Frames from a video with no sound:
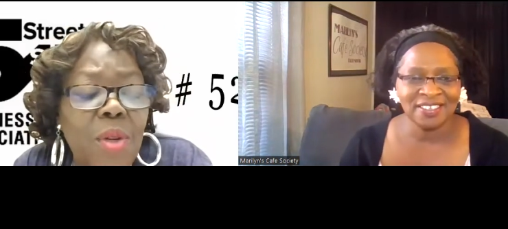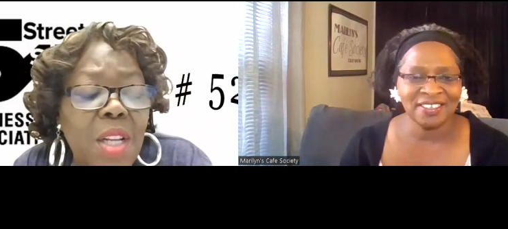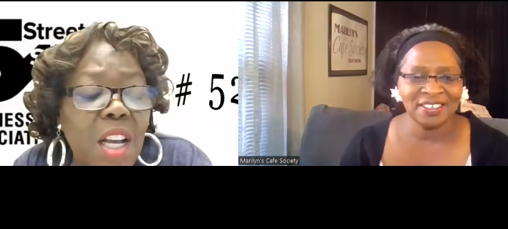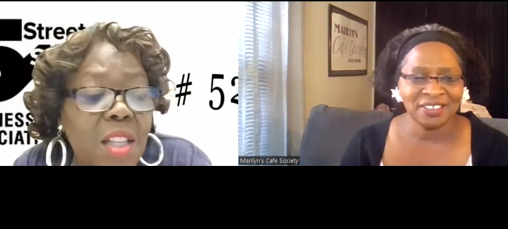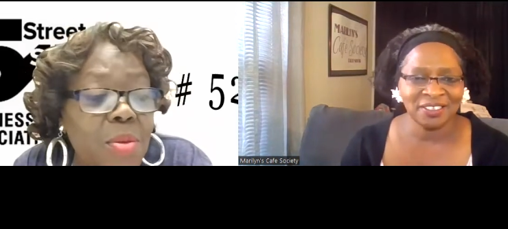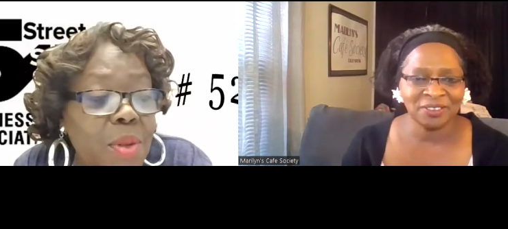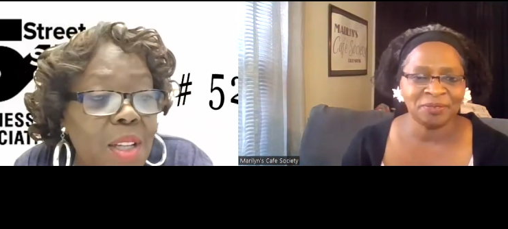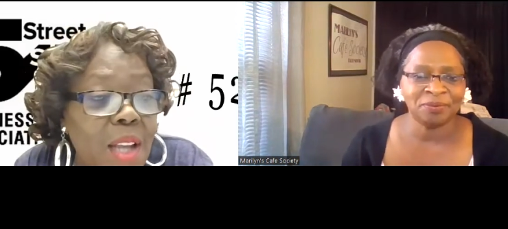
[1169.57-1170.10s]
Speaker 1: with
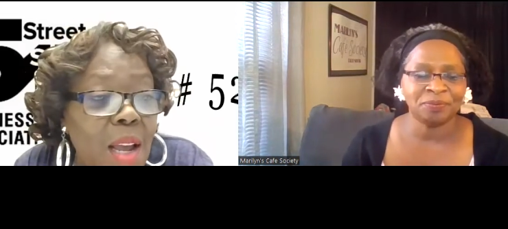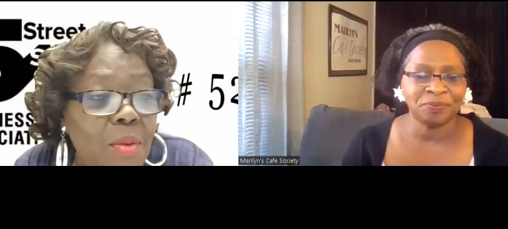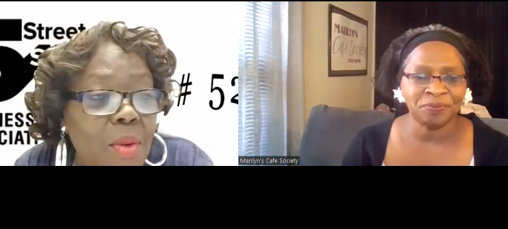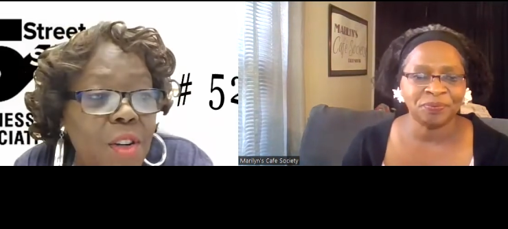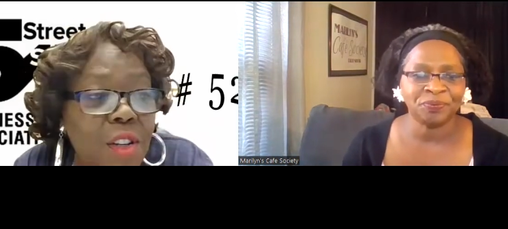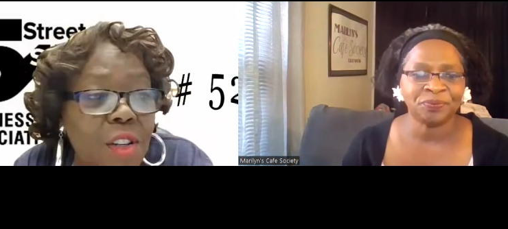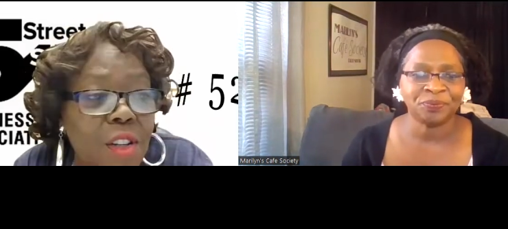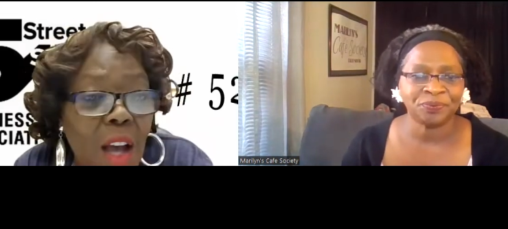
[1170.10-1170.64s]
us when they
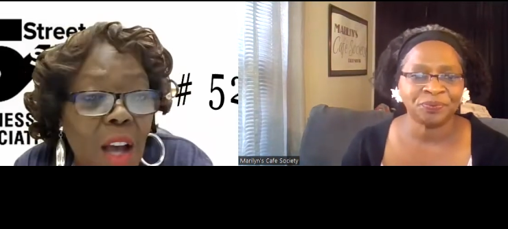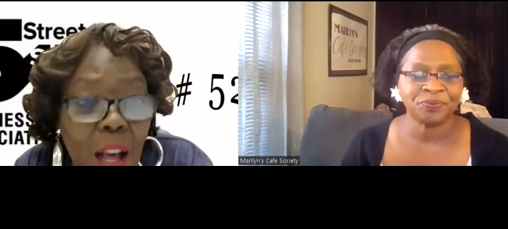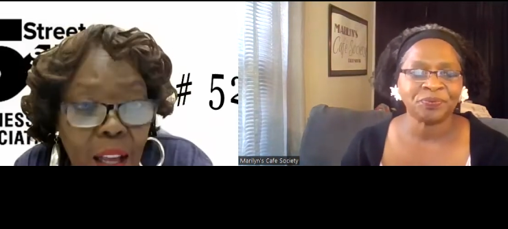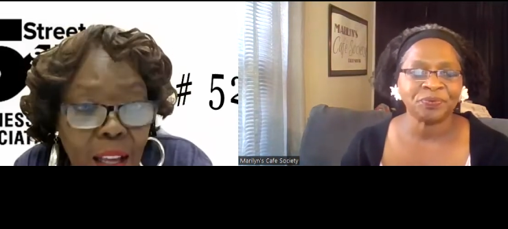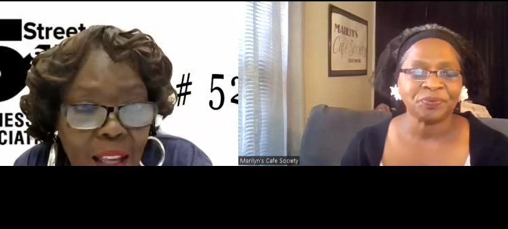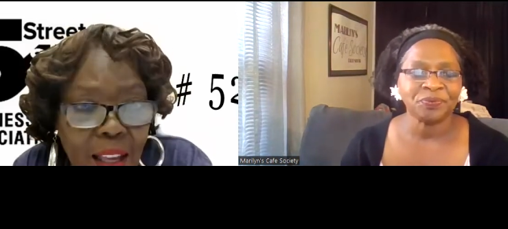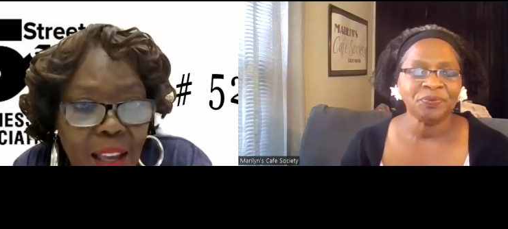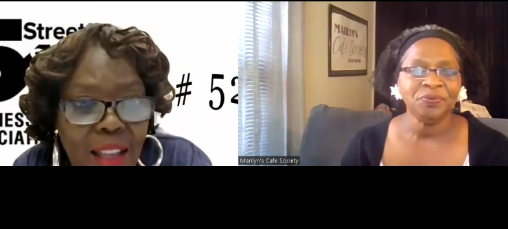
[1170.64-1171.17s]
were
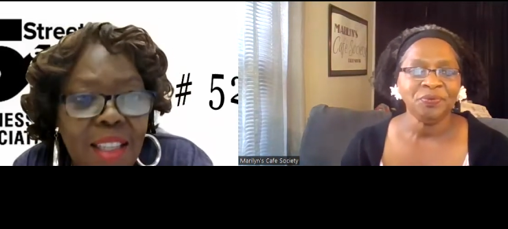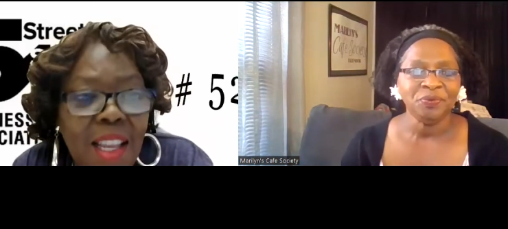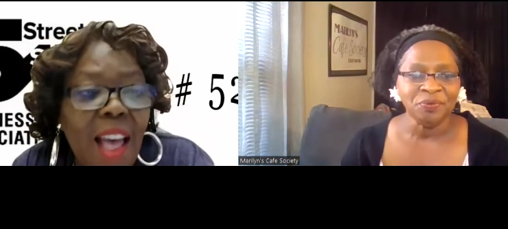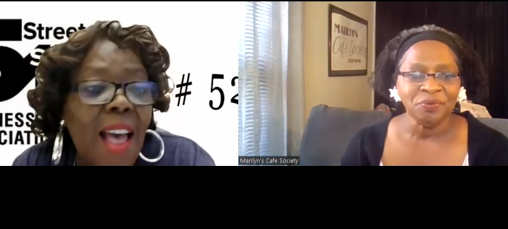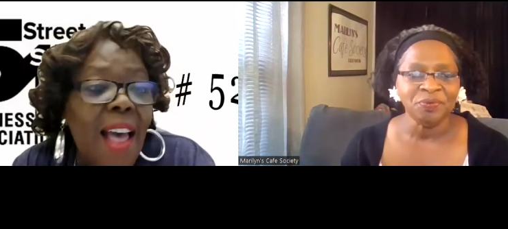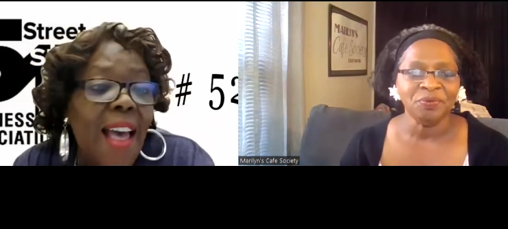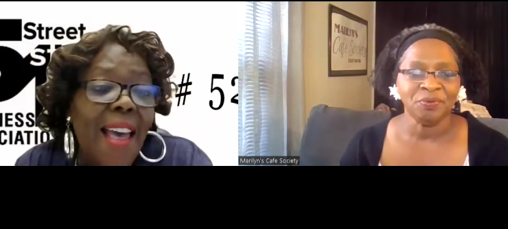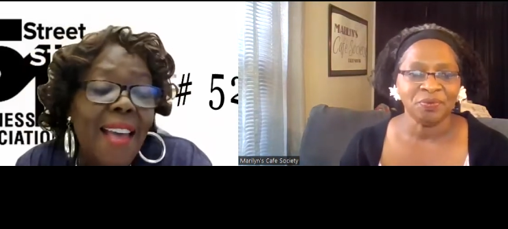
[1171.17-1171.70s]
young kids,
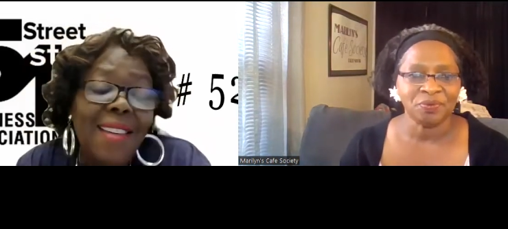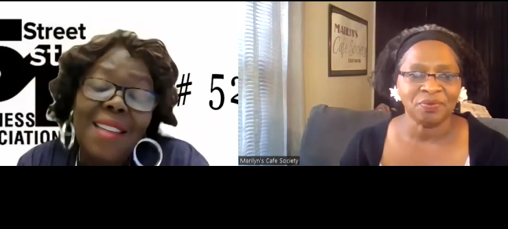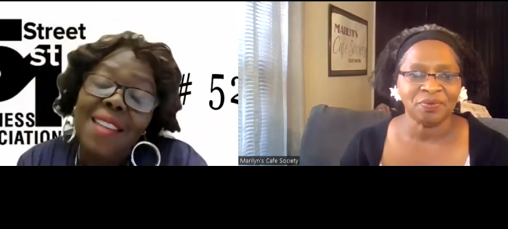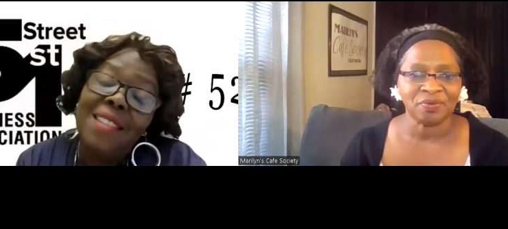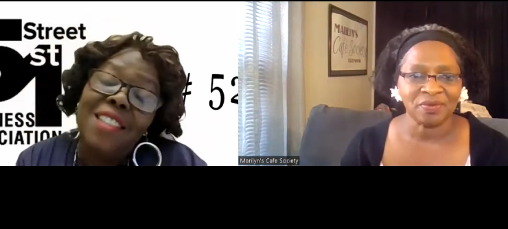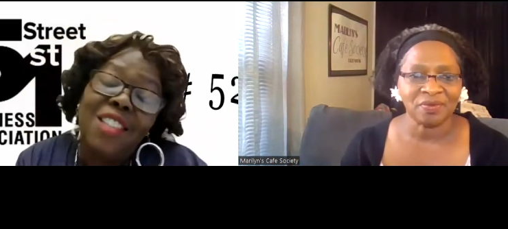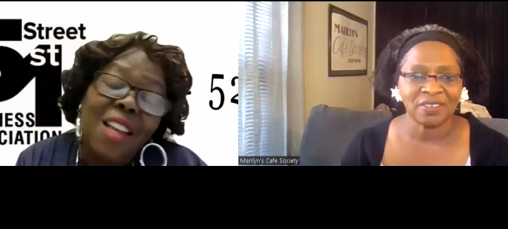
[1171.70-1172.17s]
and then